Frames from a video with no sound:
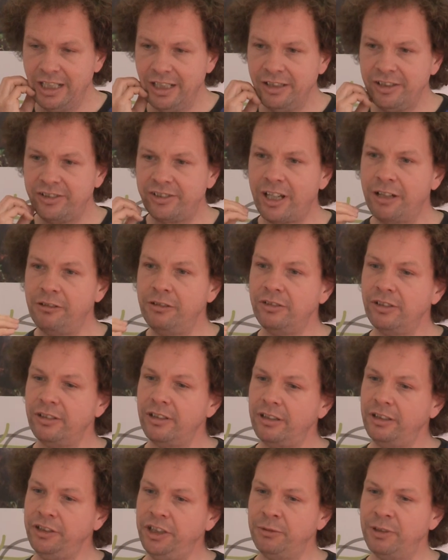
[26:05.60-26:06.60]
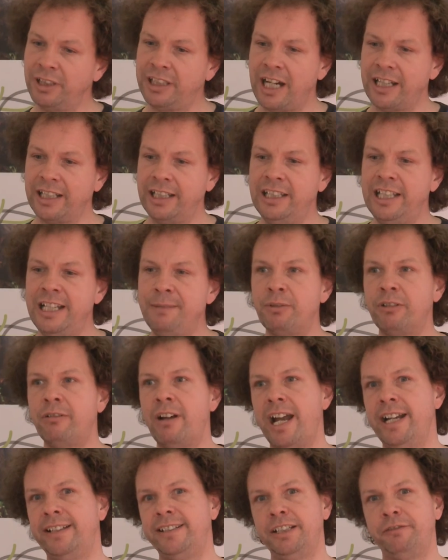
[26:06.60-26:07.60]
So you were kind of
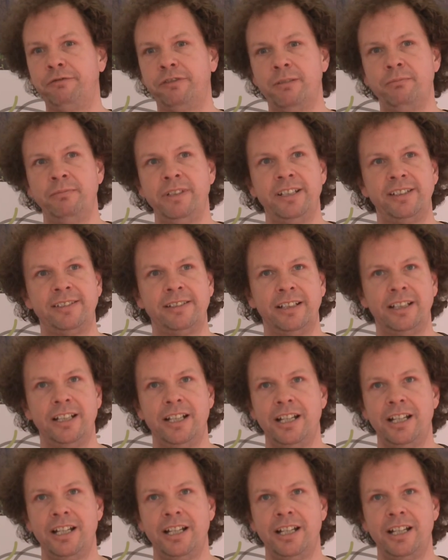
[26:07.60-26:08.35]
liberated from this